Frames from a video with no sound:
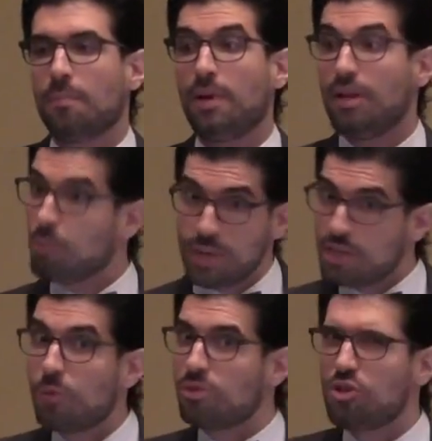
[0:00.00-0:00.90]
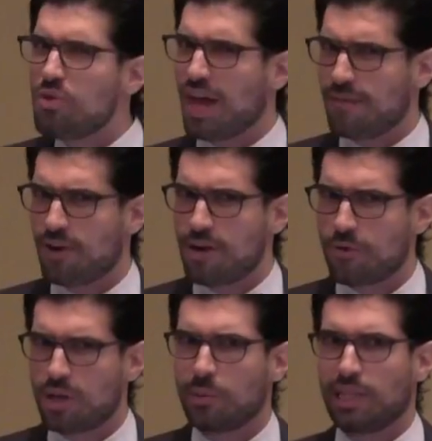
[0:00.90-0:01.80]
But we don't do that very
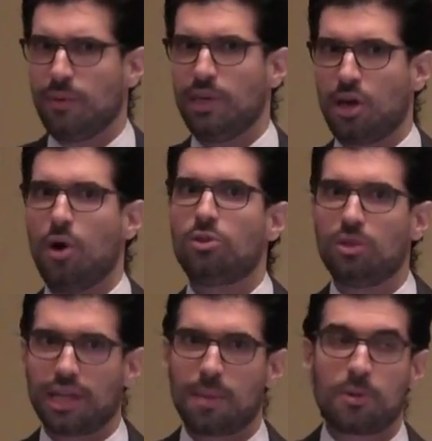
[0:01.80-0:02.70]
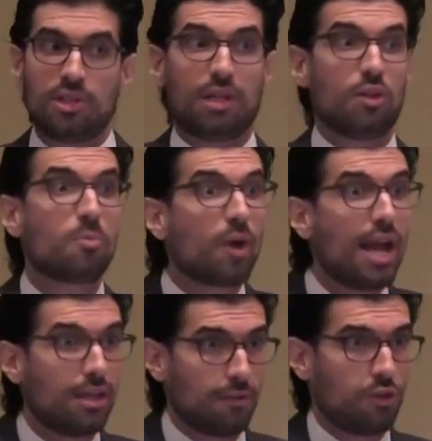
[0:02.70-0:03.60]
frequently. We go to like a particular
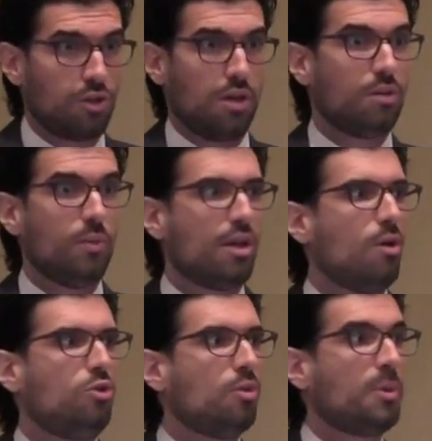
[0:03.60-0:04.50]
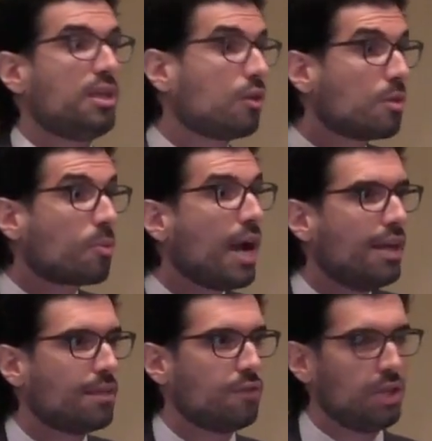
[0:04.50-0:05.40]
brand of shirt. We go to a particular
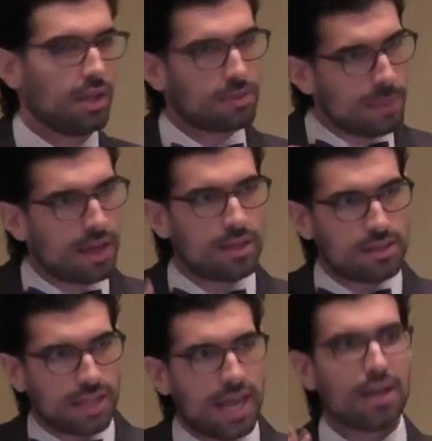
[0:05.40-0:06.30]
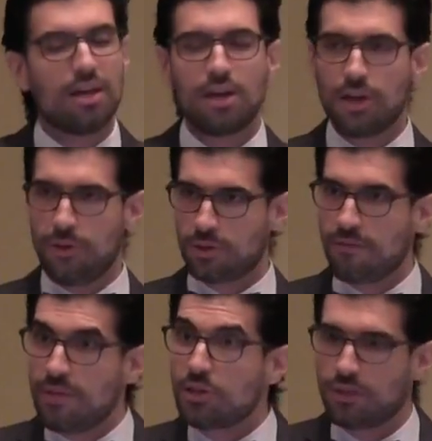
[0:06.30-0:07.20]
brand of jeans because, again, there's a
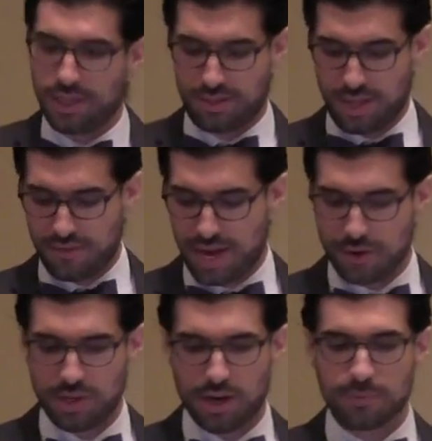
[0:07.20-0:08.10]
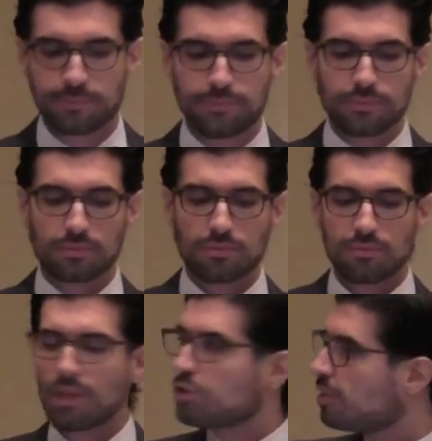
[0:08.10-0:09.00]
vision that's given out here.
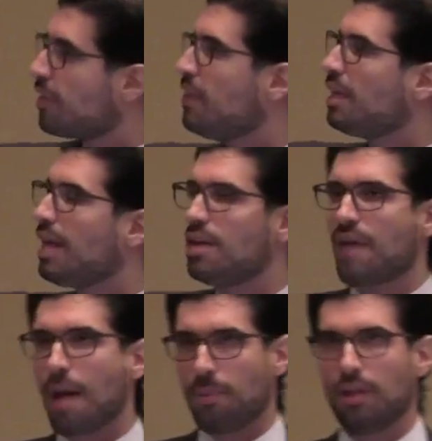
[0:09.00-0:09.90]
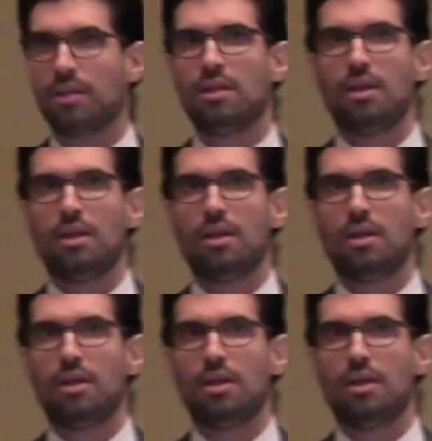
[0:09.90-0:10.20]
So like think again of Apple.